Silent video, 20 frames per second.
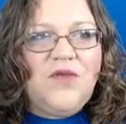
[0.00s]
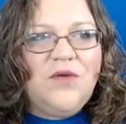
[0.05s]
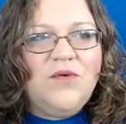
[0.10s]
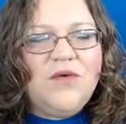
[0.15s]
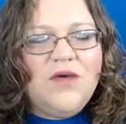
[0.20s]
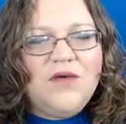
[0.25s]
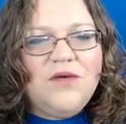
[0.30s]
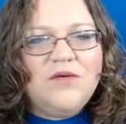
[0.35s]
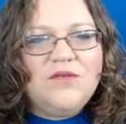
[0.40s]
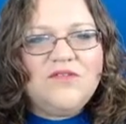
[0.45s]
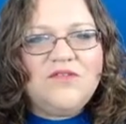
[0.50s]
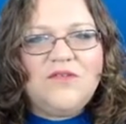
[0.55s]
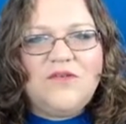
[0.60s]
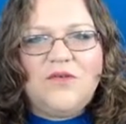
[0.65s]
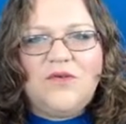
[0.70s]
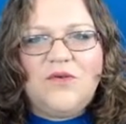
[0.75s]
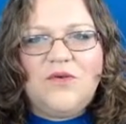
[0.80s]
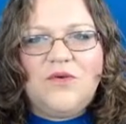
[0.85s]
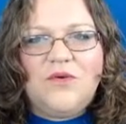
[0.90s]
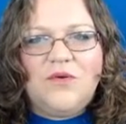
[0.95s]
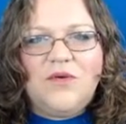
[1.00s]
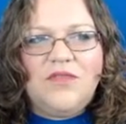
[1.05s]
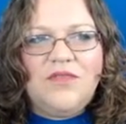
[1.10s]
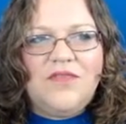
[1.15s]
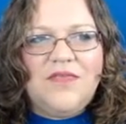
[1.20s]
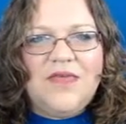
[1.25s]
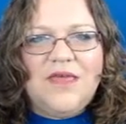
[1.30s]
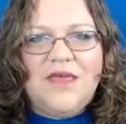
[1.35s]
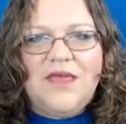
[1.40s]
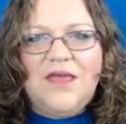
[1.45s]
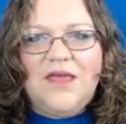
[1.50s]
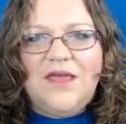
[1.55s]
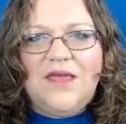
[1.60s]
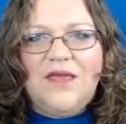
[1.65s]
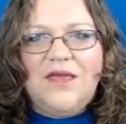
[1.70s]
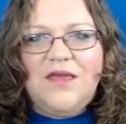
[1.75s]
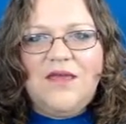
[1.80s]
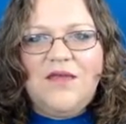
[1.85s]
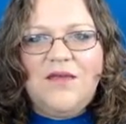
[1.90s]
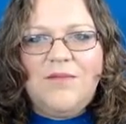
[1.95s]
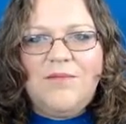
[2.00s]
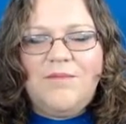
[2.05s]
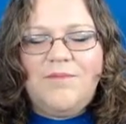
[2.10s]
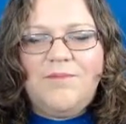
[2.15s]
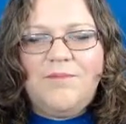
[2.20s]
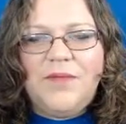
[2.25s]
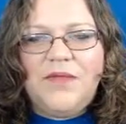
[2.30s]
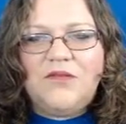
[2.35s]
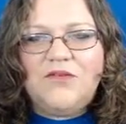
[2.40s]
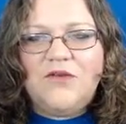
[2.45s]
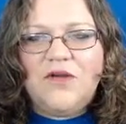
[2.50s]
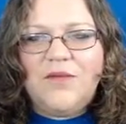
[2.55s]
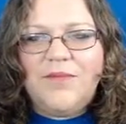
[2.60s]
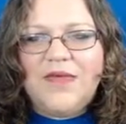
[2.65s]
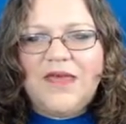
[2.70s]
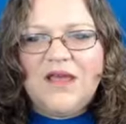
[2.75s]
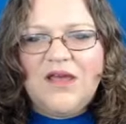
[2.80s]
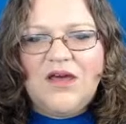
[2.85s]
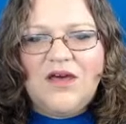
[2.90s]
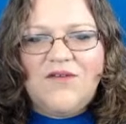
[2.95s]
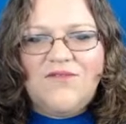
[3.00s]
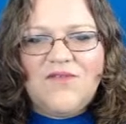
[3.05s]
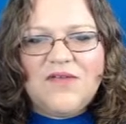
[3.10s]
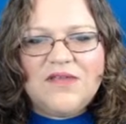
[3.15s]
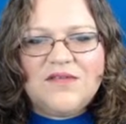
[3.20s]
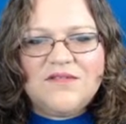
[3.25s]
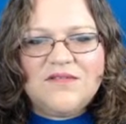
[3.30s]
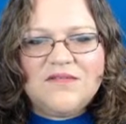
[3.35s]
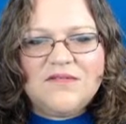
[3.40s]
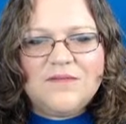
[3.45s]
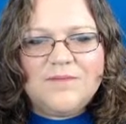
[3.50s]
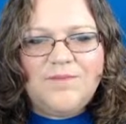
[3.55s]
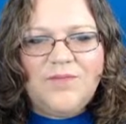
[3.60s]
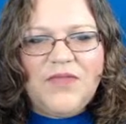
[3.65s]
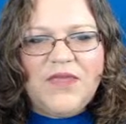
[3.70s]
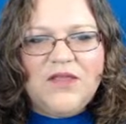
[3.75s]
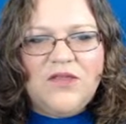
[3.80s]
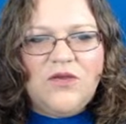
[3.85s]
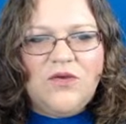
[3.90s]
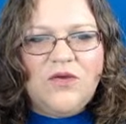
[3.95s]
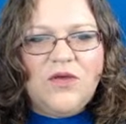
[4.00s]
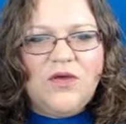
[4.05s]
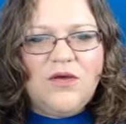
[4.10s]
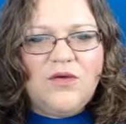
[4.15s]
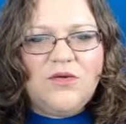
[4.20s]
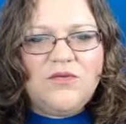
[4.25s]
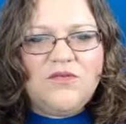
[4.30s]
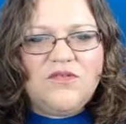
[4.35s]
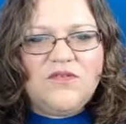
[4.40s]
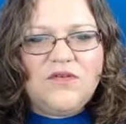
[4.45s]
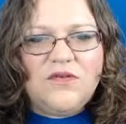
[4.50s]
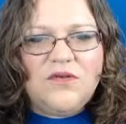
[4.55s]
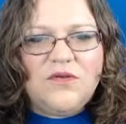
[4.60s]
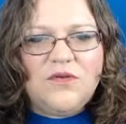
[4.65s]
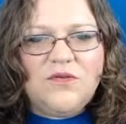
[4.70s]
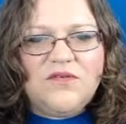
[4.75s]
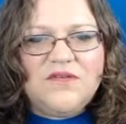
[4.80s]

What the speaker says: you go to the Builder All Back Office and you go to